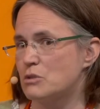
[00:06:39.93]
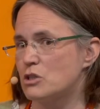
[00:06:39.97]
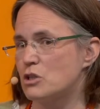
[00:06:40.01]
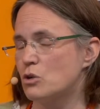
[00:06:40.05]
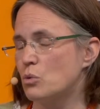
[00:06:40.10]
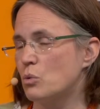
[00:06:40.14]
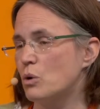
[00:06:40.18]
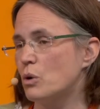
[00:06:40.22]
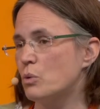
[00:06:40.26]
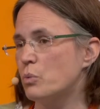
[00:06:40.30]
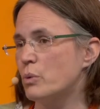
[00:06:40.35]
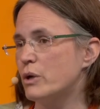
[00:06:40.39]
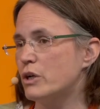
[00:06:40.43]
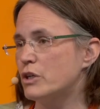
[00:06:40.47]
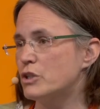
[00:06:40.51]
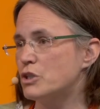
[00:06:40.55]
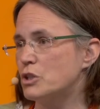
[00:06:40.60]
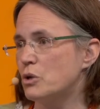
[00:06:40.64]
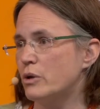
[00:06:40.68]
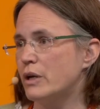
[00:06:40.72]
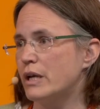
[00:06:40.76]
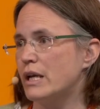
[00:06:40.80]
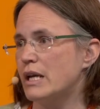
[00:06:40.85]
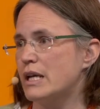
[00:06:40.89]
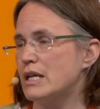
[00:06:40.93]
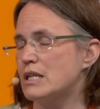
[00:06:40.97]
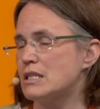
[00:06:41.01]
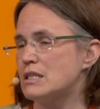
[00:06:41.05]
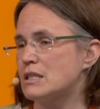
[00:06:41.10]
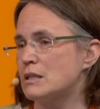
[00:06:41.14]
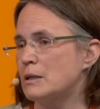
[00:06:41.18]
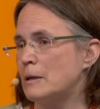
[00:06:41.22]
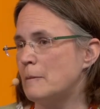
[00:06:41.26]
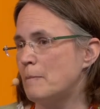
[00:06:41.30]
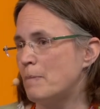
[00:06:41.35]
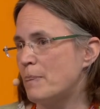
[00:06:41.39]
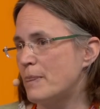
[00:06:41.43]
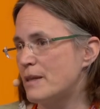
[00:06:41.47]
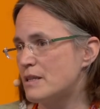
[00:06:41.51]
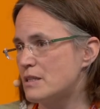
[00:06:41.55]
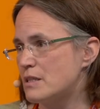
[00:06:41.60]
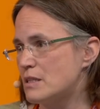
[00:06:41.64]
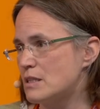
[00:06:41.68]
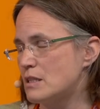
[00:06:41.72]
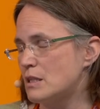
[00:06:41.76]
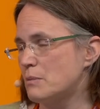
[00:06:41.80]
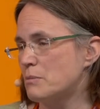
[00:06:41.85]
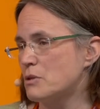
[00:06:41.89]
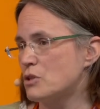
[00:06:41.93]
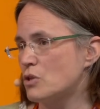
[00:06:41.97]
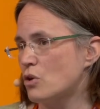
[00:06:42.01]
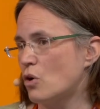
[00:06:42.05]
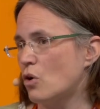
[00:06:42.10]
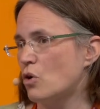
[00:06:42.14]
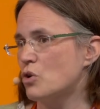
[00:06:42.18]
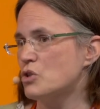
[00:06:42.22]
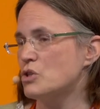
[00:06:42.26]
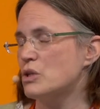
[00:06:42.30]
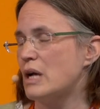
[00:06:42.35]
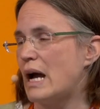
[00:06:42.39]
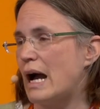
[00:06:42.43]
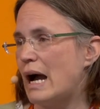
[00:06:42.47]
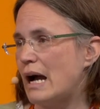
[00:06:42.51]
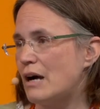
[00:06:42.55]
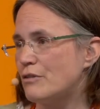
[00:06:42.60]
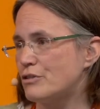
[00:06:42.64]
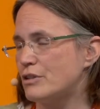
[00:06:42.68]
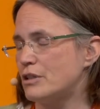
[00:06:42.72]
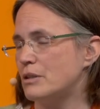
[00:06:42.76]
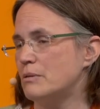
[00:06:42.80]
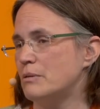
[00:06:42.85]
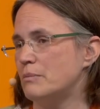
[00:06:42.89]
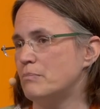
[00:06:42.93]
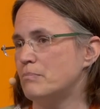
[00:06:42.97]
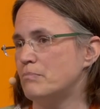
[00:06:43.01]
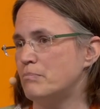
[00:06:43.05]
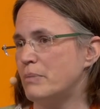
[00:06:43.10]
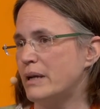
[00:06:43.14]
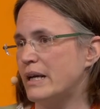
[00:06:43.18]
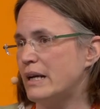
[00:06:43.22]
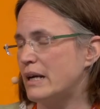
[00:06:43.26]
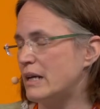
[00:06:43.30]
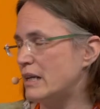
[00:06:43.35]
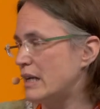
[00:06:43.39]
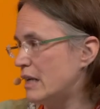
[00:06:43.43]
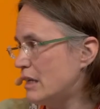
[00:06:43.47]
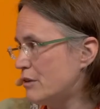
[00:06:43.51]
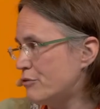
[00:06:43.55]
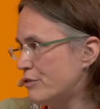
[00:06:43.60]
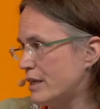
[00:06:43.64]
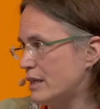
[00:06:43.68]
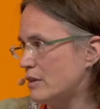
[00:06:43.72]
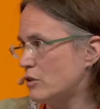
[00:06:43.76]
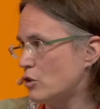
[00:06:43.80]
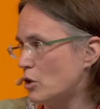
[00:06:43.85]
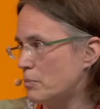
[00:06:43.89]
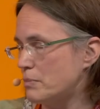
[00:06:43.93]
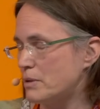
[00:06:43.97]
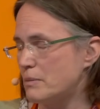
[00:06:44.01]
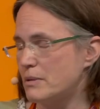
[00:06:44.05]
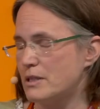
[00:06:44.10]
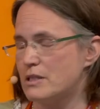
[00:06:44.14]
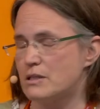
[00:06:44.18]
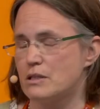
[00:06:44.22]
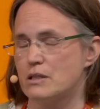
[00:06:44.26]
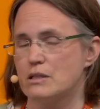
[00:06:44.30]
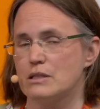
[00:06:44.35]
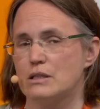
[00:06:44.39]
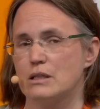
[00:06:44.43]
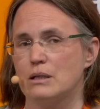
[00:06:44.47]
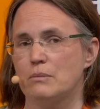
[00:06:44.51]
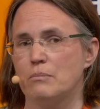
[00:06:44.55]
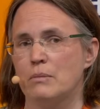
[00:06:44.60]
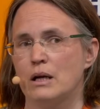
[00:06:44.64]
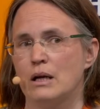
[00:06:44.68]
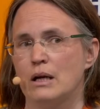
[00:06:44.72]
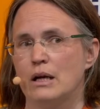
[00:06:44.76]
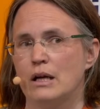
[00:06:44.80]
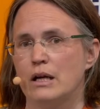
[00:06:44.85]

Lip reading: So what we are doing is the system is also, after being identified, the optimized system,